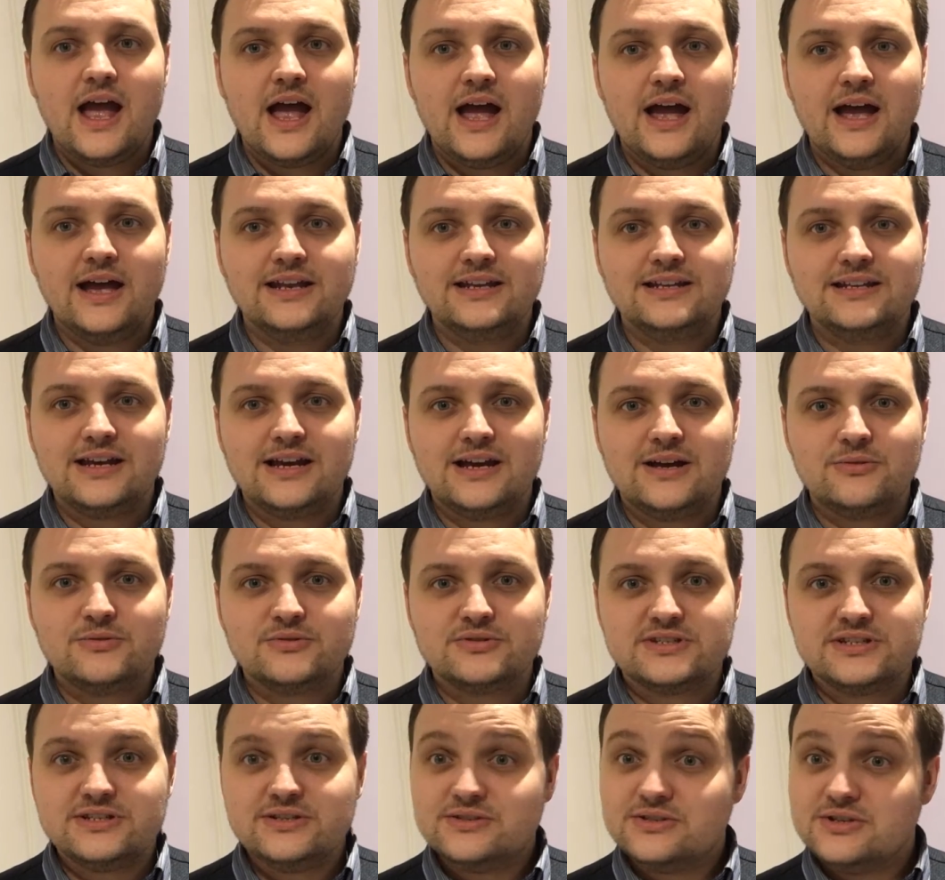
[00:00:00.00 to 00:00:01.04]
And I will
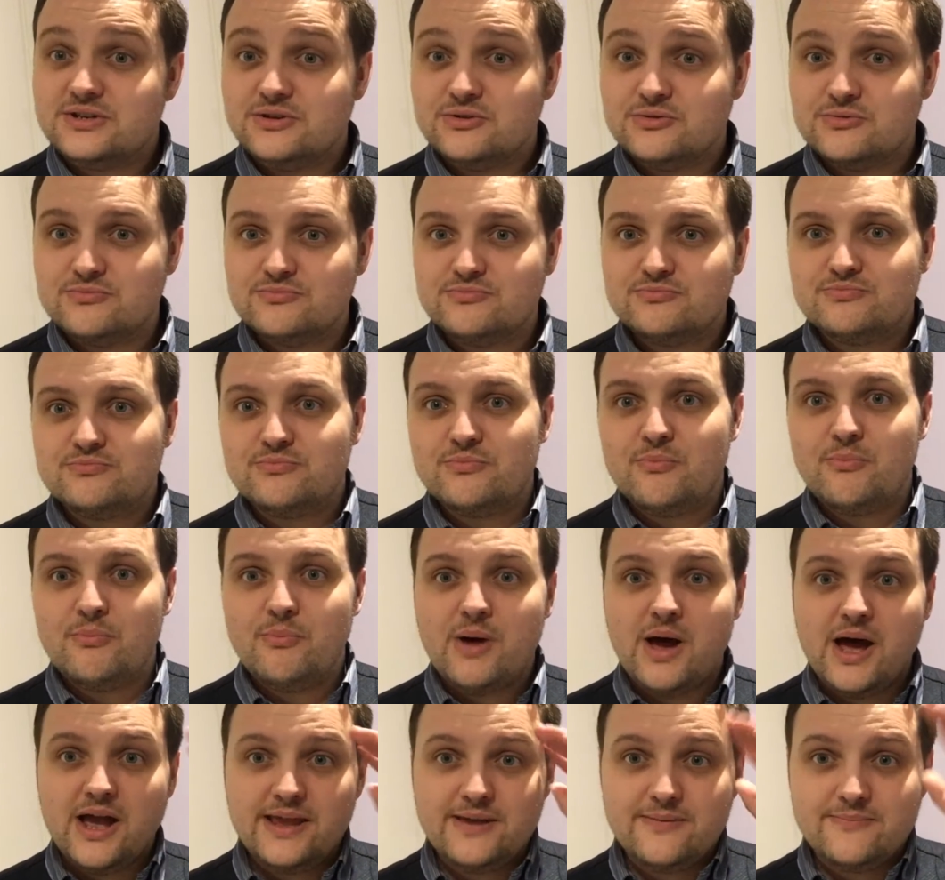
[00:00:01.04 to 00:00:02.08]
see you soon.
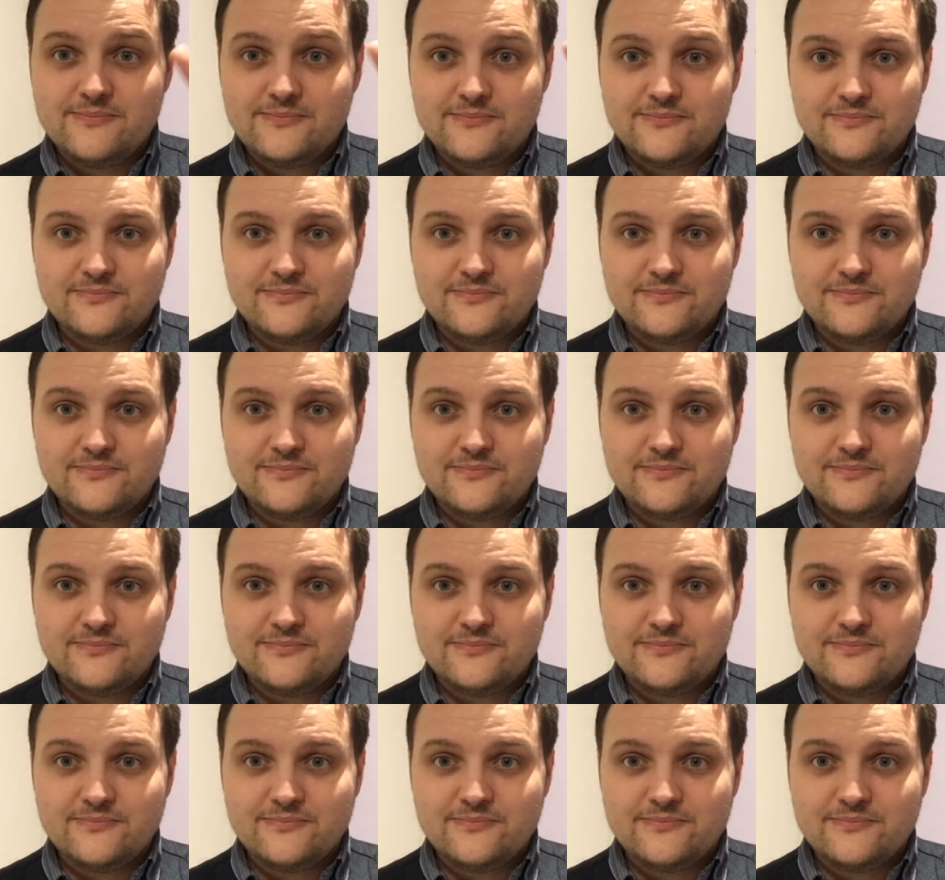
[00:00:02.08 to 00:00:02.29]
Bye.